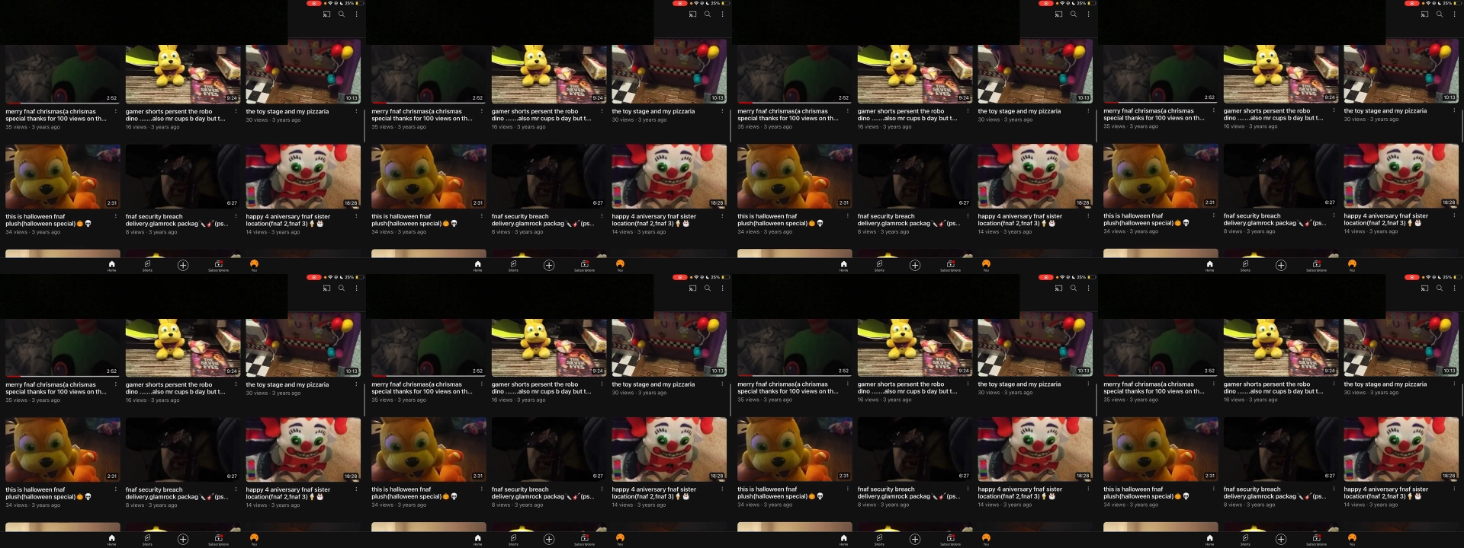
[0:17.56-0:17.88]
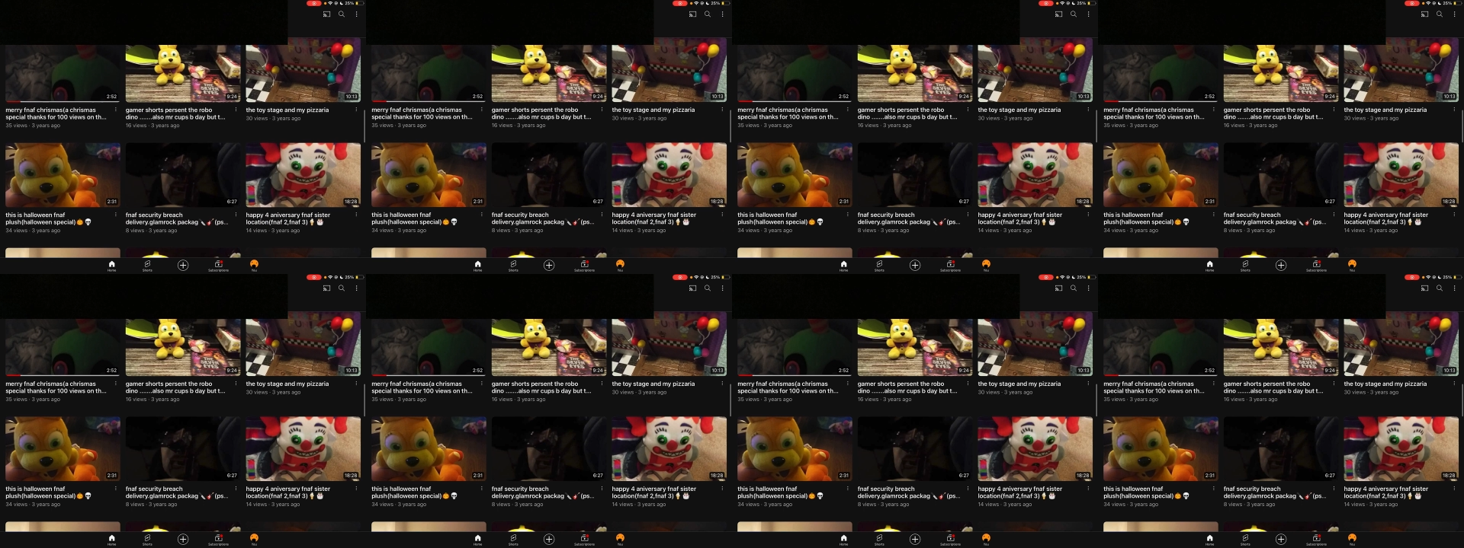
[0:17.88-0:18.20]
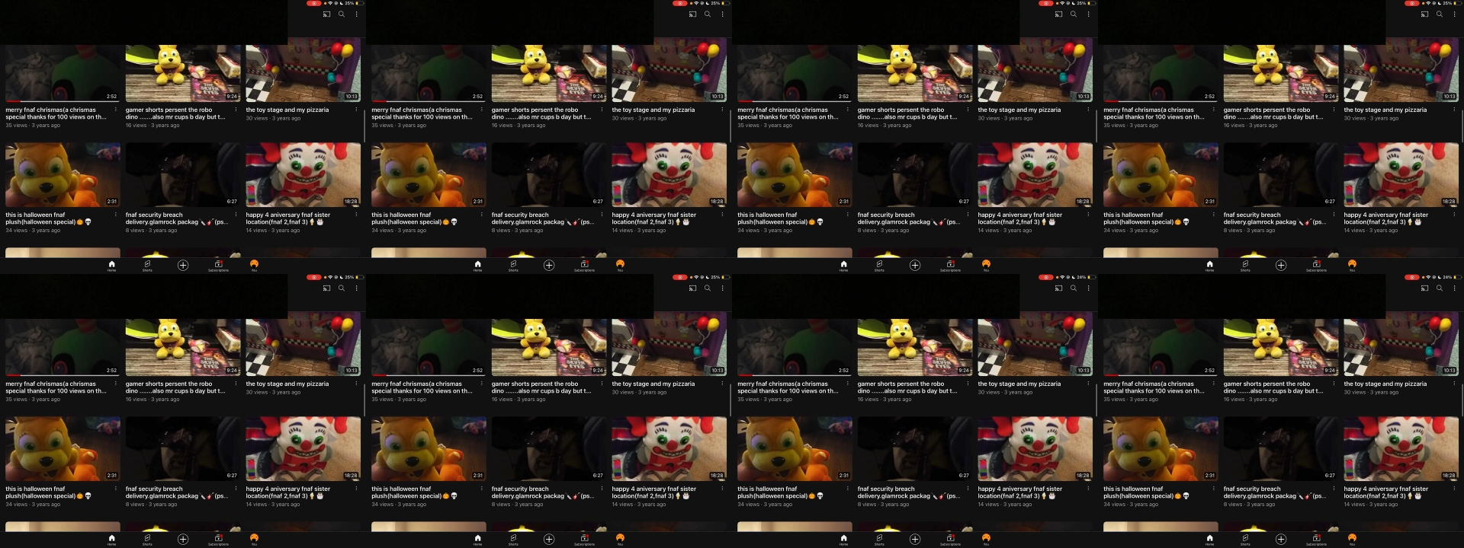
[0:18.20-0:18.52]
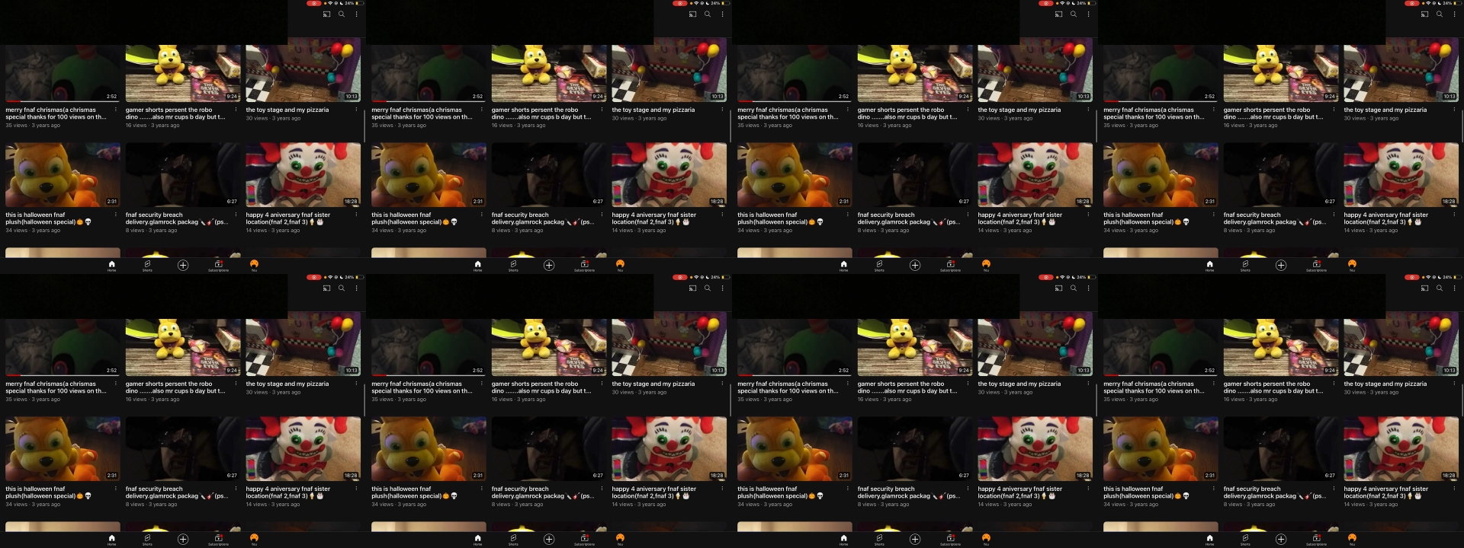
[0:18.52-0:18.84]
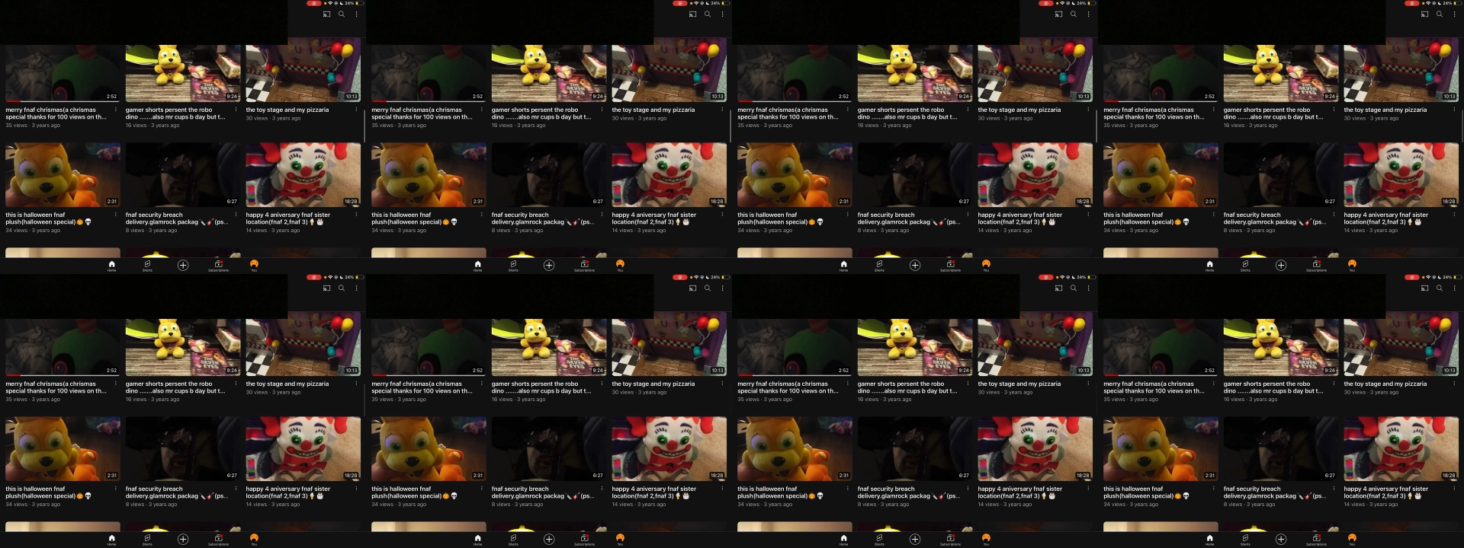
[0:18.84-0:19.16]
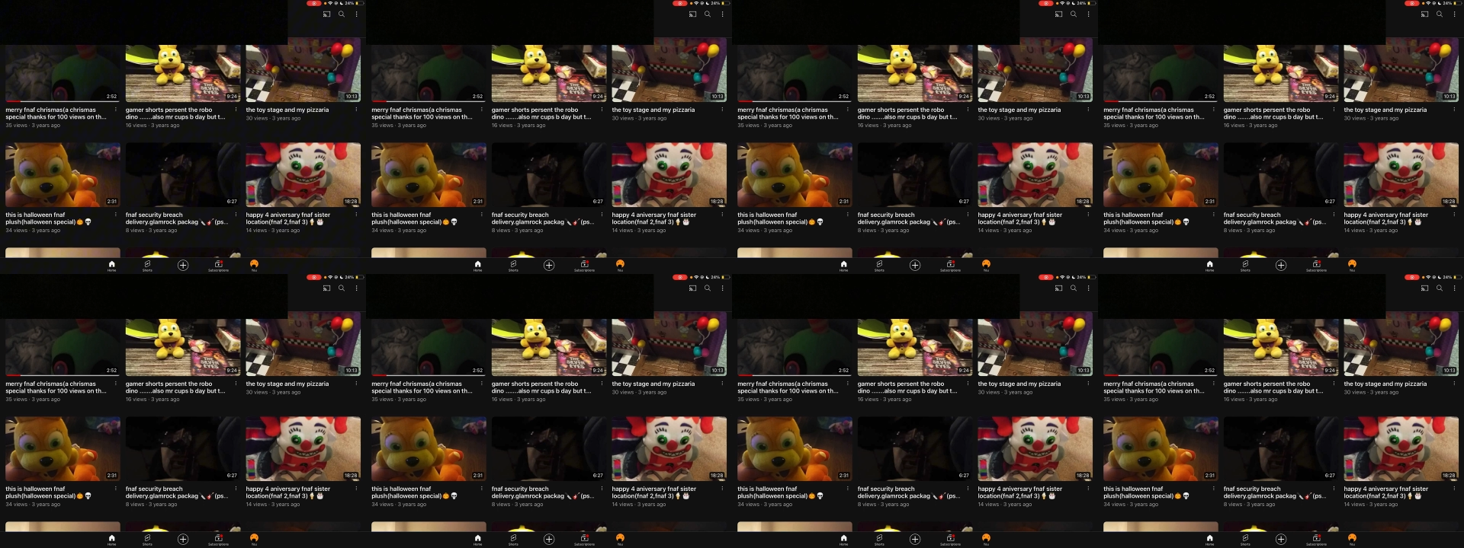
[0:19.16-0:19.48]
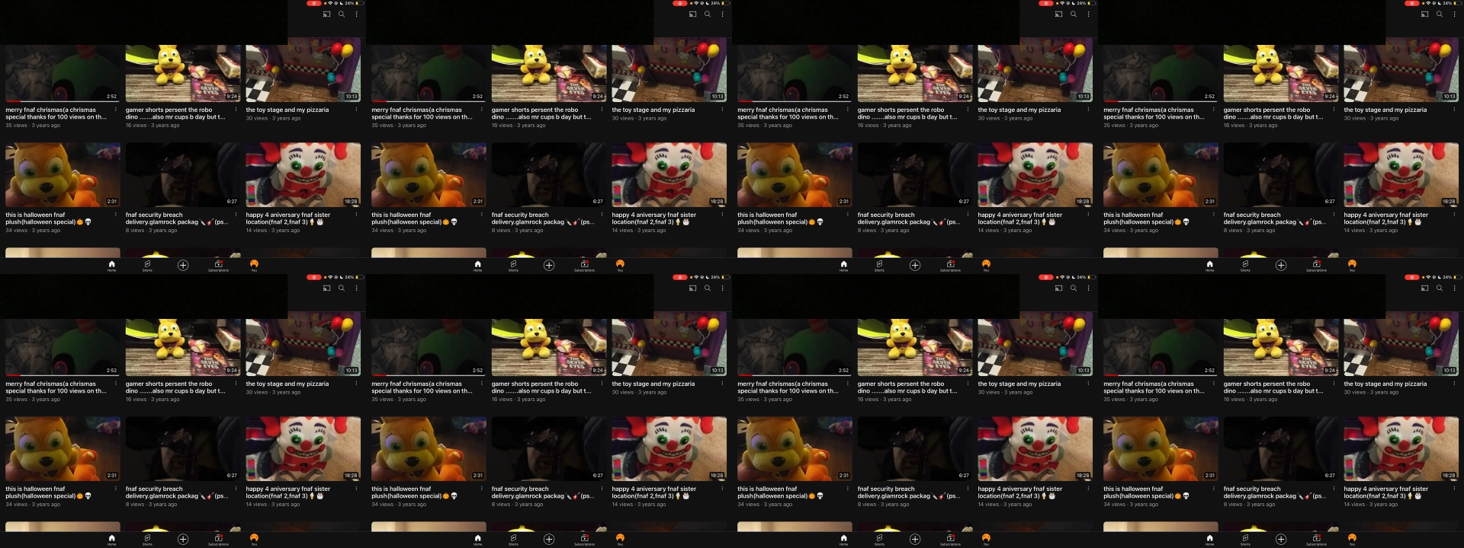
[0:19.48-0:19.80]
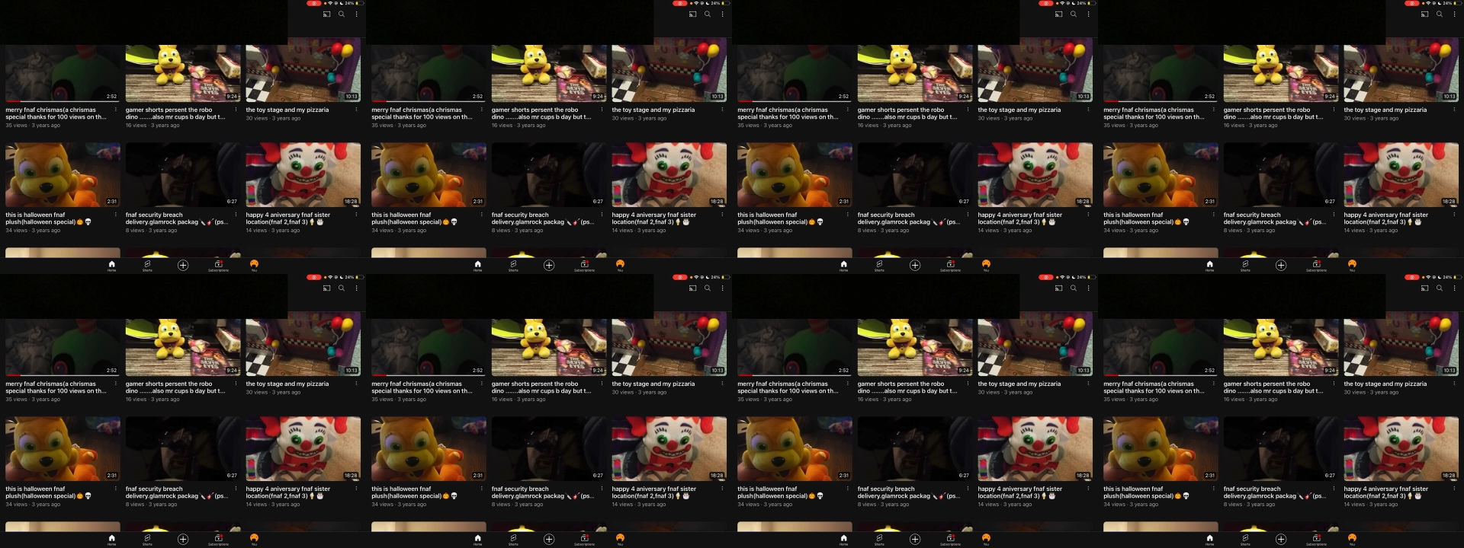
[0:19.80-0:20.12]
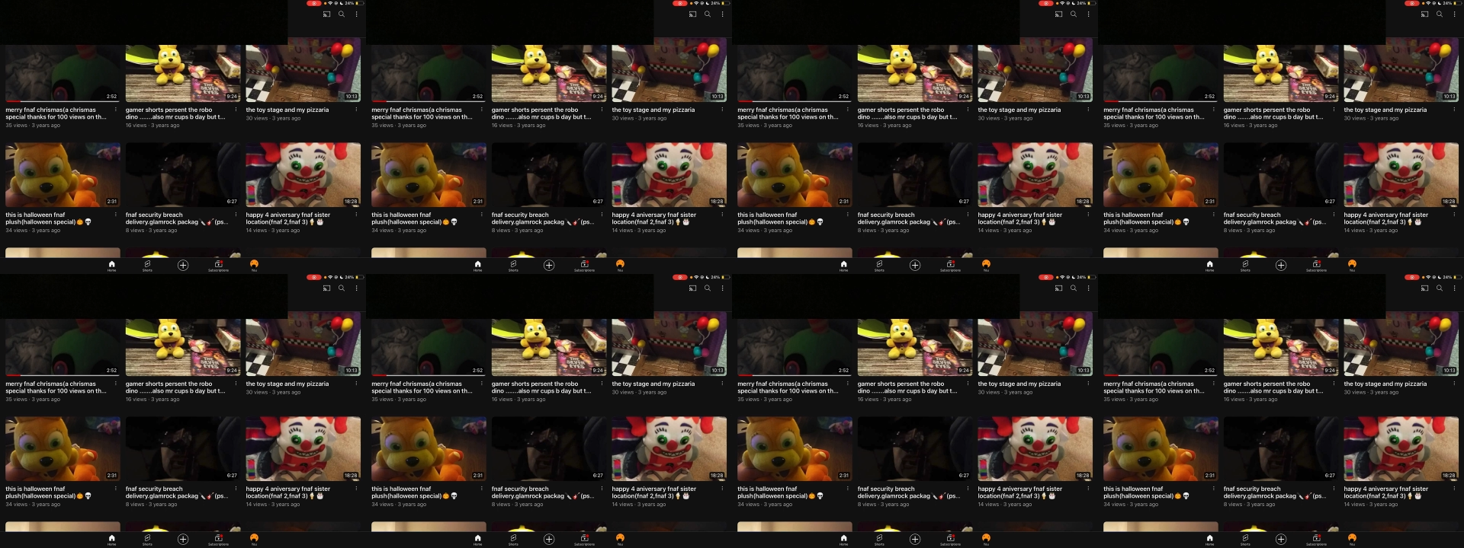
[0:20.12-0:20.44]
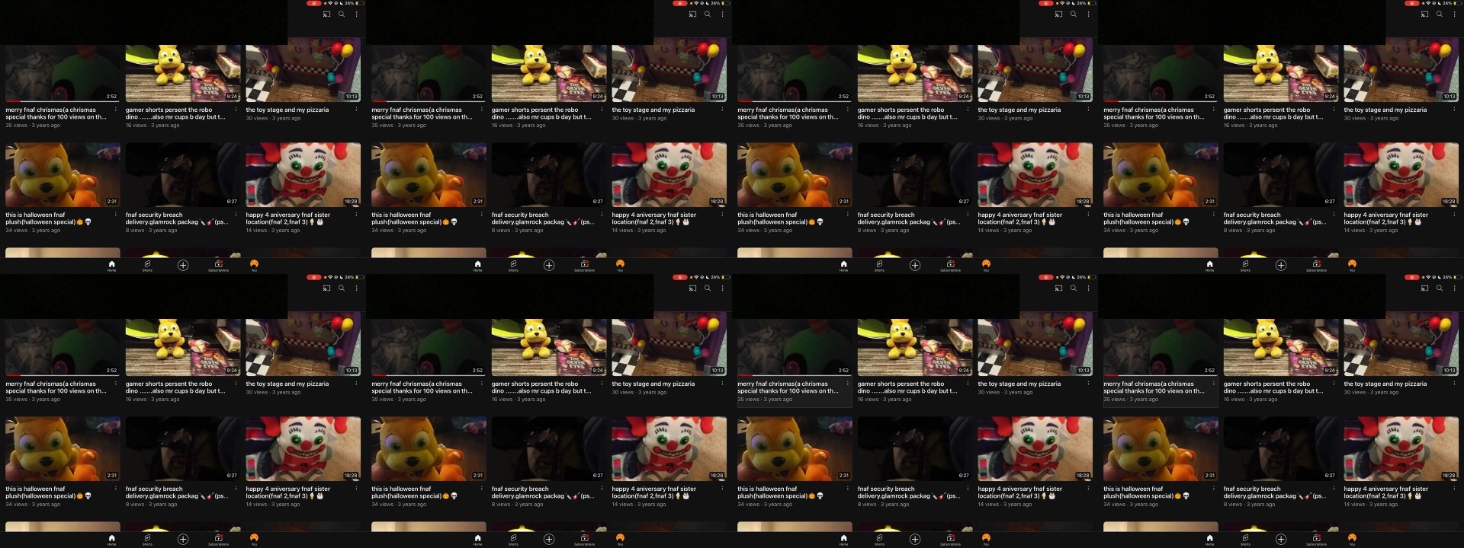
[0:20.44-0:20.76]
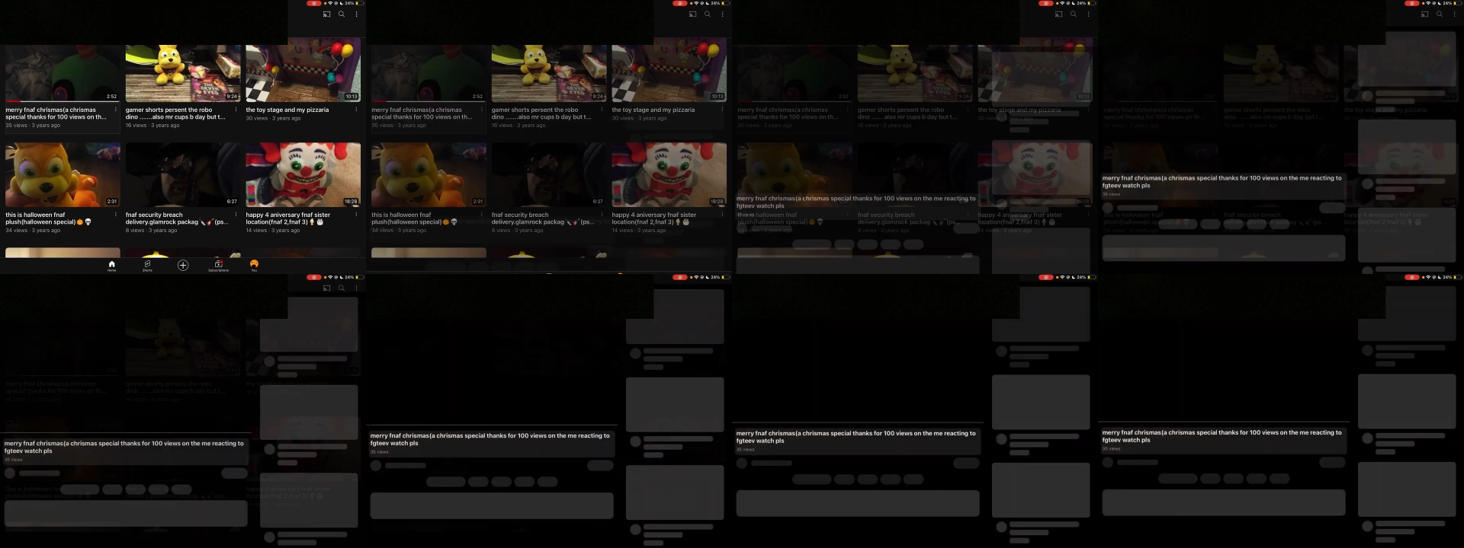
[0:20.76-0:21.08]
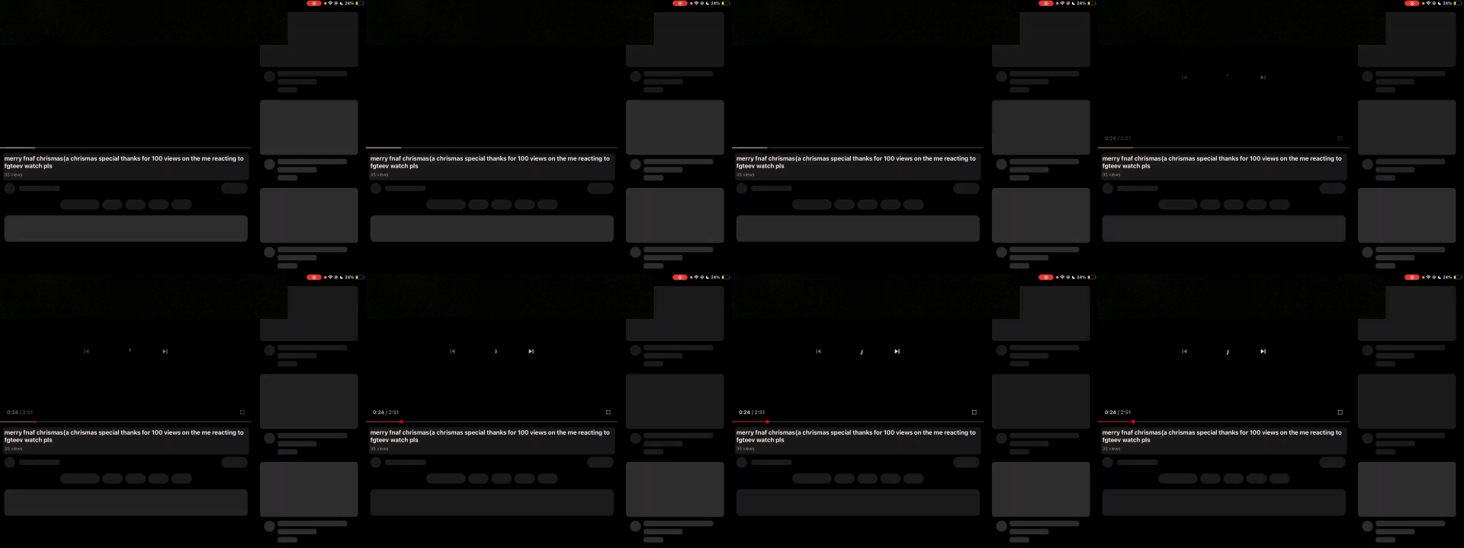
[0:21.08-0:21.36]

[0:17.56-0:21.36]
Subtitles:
Nobody's mouth can be seen.